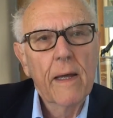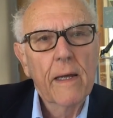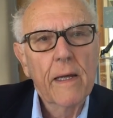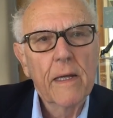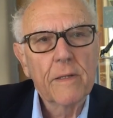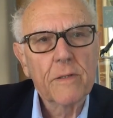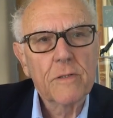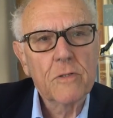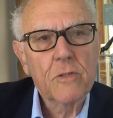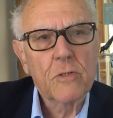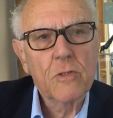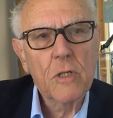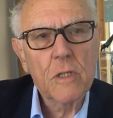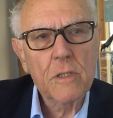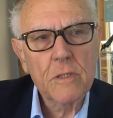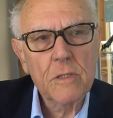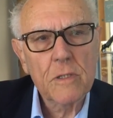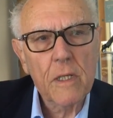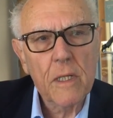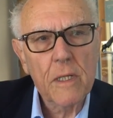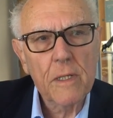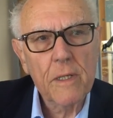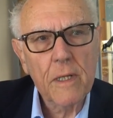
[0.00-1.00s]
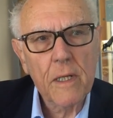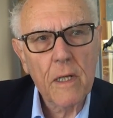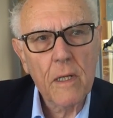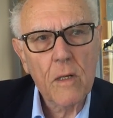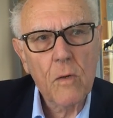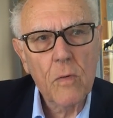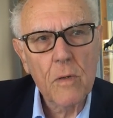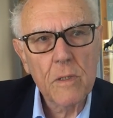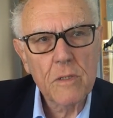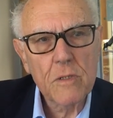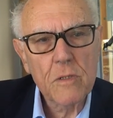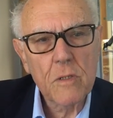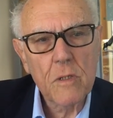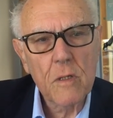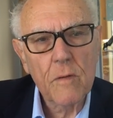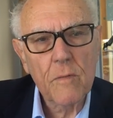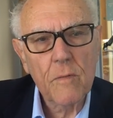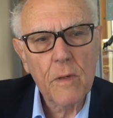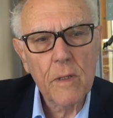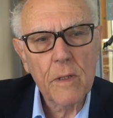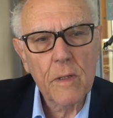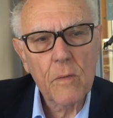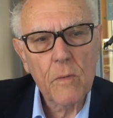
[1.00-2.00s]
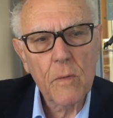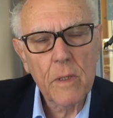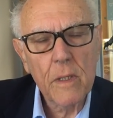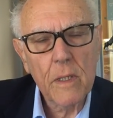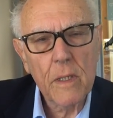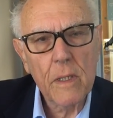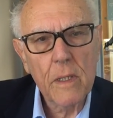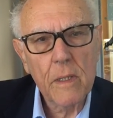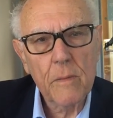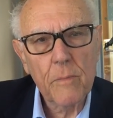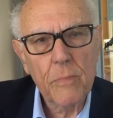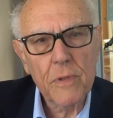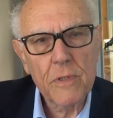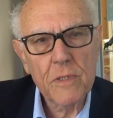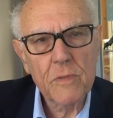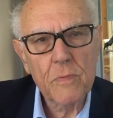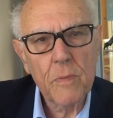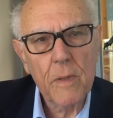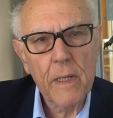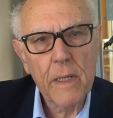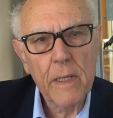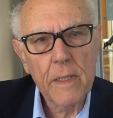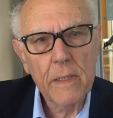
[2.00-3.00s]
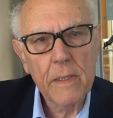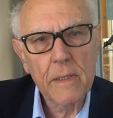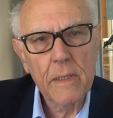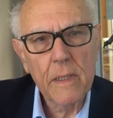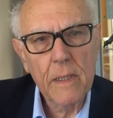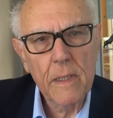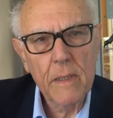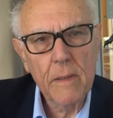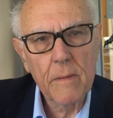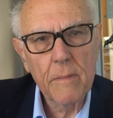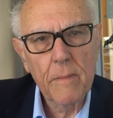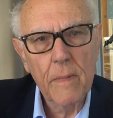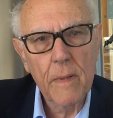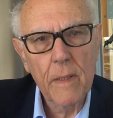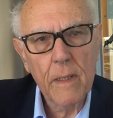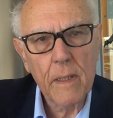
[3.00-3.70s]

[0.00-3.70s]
It's just, I think, a question of whether we can persuade the